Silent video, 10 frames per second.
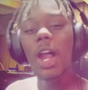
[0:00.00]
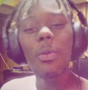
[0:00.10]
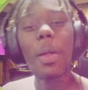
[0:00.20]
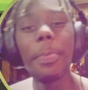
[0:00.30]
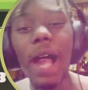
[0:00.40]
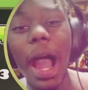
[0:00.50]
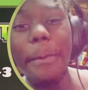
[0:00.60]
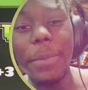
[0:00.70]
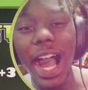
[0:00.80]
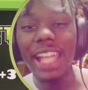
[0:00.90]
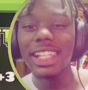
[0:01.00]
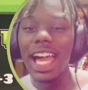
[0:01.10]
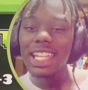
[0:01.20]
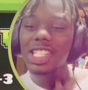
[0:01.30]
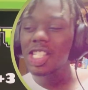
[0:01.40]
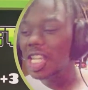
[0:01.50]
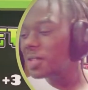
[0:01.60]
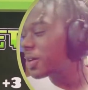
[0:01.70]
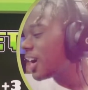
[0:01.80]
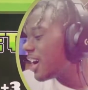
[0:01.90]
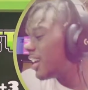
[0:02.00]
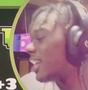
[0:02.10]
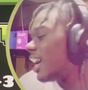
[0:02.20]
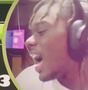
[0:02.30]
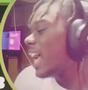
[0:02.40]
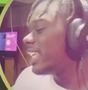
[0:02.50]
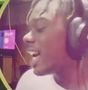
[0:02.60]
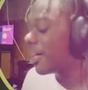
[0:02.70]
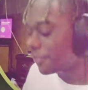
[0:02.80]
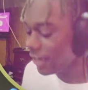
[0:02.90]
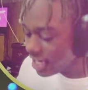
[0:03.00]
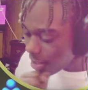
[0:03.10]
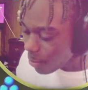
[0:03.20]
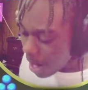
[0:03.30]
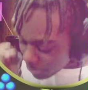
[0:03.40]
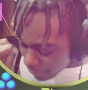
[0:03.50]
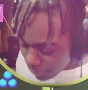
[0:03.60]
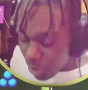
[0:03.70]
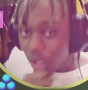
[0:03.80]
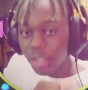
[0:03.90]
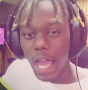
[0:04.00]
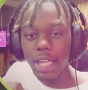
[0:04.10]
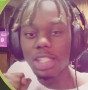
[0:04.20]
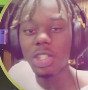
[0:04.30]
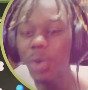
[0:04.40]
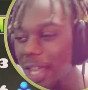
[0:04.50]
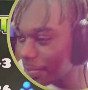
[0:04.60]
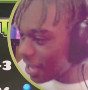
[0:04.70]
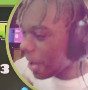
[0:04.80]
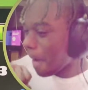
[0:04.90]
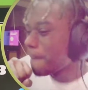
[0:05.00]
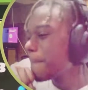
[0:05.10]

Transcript: we bob bob like a sheep, uh and Yeah, finna walk the floor like a sweep, uh